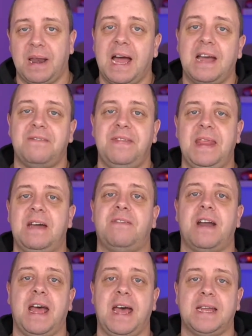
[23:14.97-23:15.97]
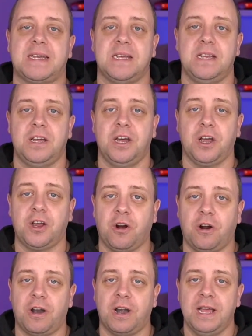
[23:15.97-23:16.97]
I have never had a
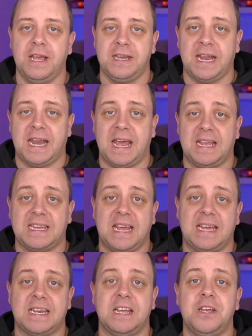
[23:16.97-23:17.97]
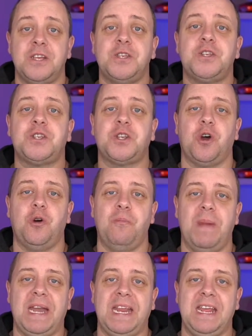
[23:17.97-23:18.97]
car that has had so
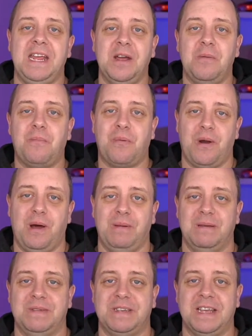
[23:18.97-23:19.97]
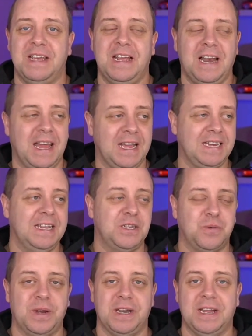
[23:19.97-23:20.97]
many problems like
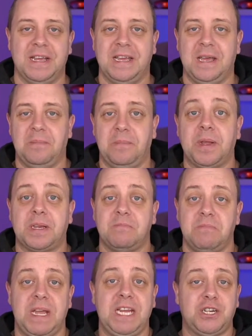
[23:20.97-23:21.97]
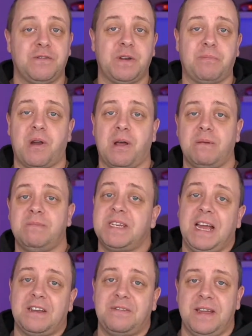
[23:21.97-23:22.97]
this one. But each of the problems
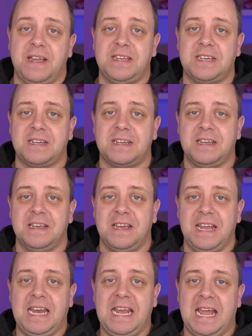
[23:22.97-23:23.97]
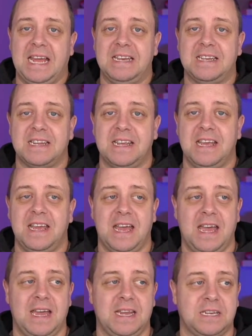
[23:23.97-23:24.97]
got fixed in the end,
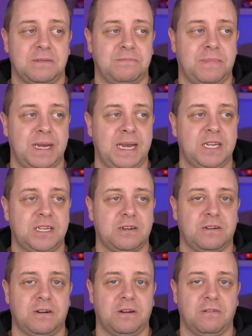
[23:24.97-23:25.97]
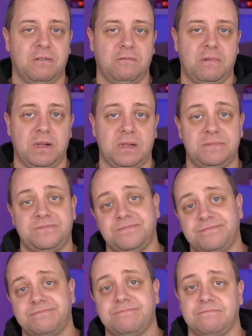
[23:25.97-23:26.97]
and my next car will
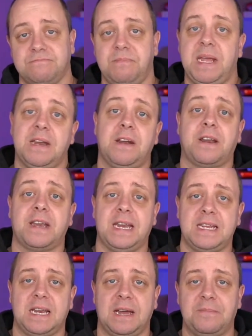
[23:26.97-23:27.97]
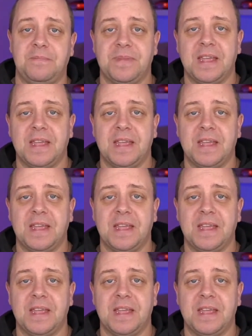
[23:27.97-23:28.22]
be another Tesla.